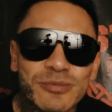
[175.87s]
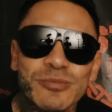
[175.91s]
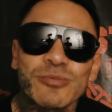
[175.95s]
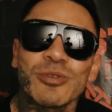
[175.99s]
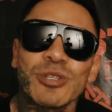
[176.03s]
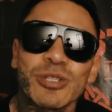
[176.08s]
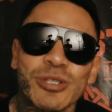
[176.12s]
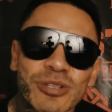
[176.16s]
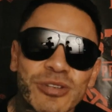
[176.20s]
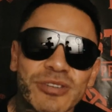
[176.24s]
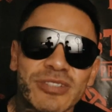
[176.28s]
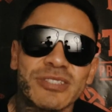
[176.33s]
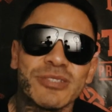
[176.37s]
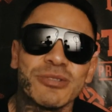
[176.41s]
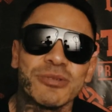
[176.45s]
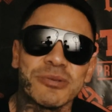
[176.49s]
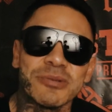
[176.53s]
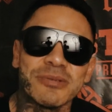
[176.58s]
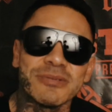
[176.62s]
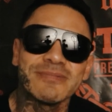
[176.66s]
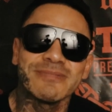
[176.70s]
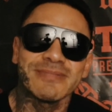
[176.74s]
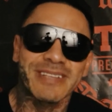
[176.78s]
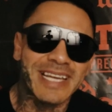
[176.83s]
really good
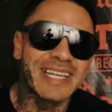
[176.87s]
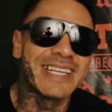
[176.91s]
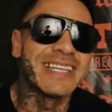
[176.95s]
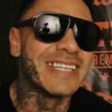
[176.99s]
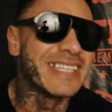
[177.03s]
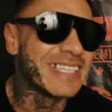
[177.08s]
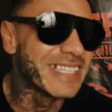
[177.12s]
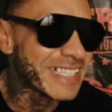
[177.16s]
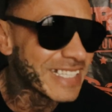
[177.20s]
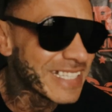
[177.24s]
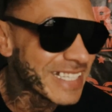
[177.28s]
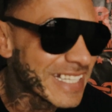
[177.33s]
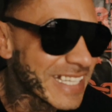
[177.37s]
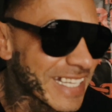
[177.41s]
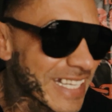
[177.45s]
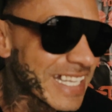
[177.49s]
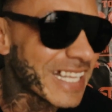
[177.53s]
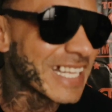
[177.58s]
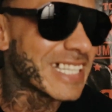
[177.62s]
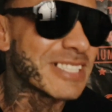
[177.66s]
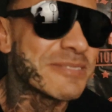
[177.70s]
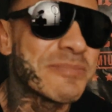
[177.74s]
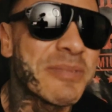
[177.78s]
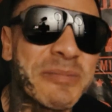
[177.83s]
dude.
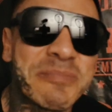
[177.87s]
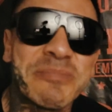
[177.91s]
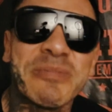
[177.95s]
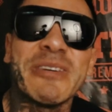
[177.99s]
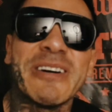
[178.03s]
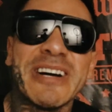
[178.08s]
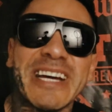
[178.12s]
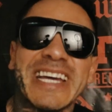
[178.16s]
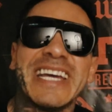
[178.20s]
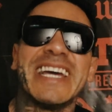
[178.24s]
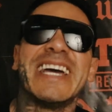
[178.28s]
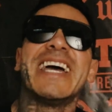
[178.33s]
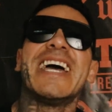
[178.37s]
That's my boy.